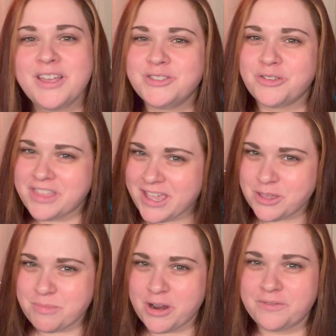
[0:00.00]
So thank
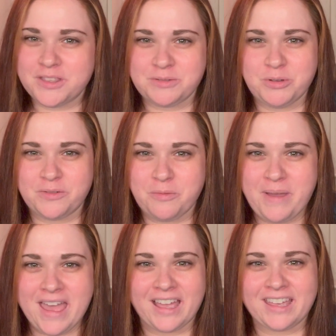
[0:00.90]
you, Merit, for this beautiful
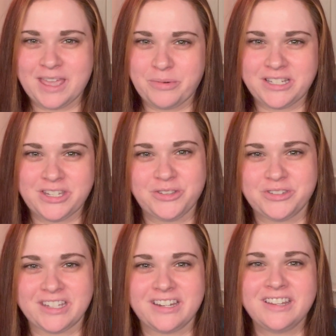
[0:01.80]
bag. I can't wait to
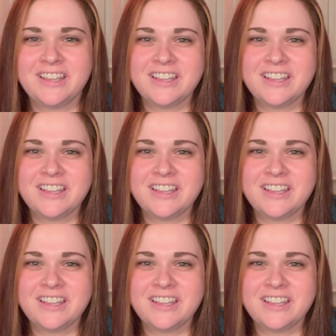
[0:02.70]
use it.